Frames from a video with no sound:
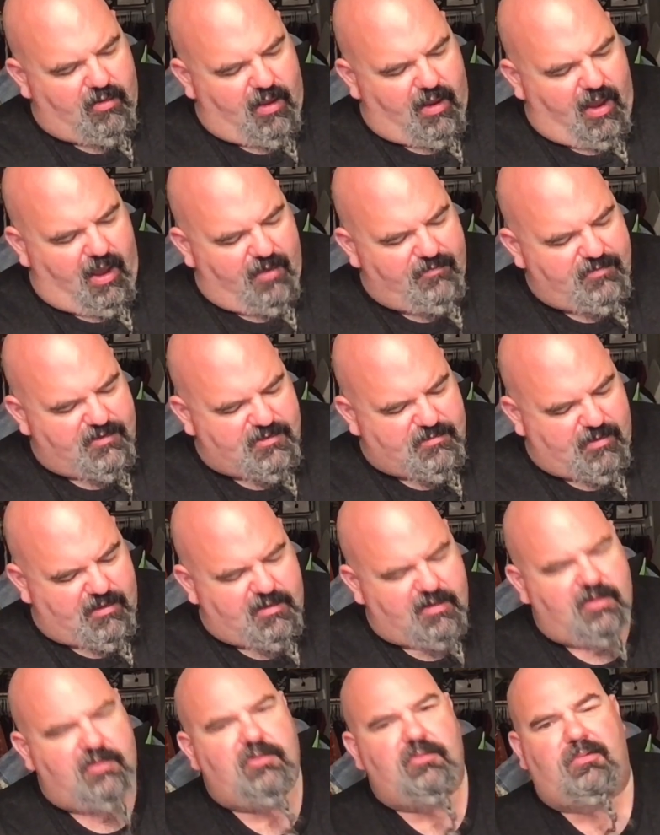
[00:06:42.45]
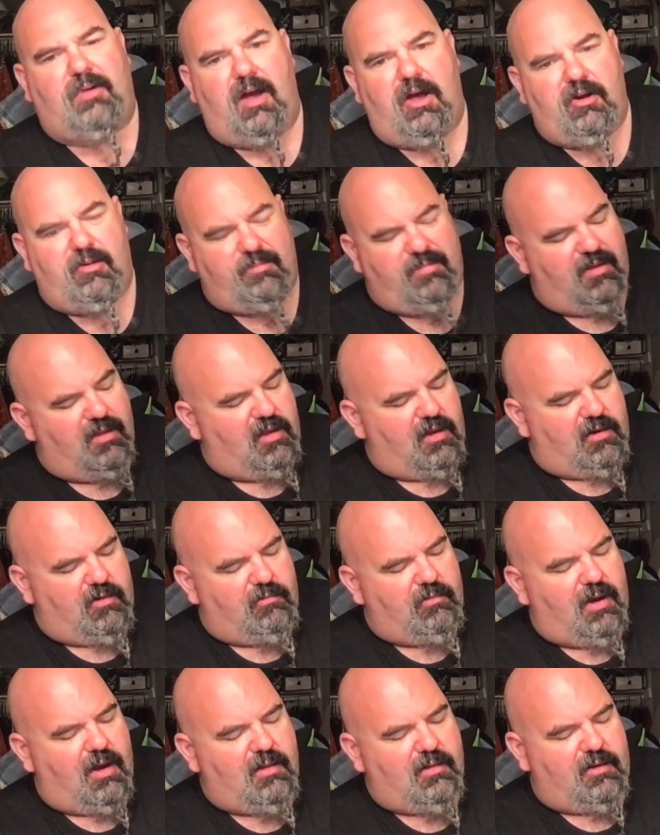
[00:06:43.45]
I half expected it to rattle, be like a
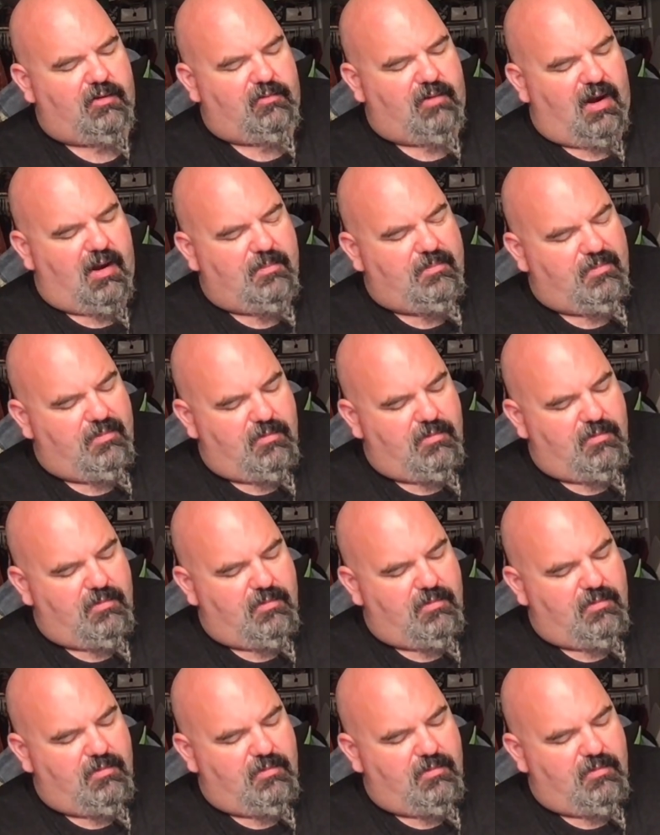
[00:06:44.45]
rattling wrap.